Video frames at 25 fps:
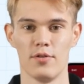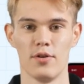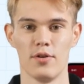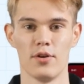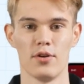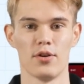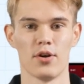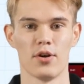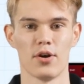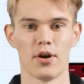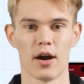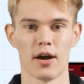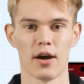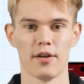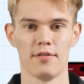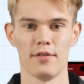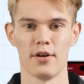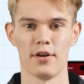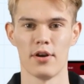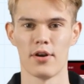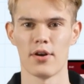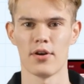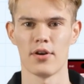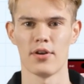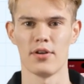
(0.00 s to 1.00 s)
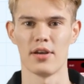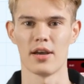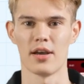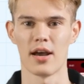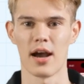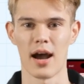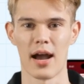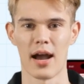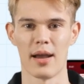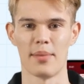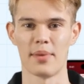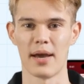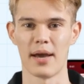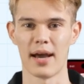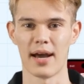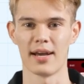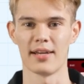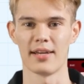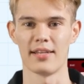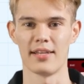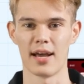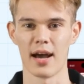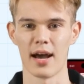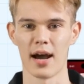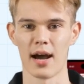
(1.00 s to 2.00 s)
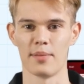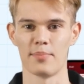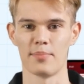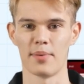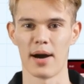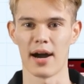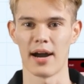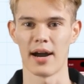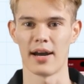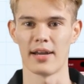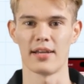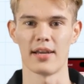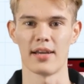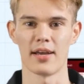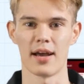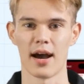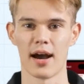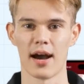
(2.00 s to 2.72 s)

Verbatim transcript: for your iPhone, iPad, iPod,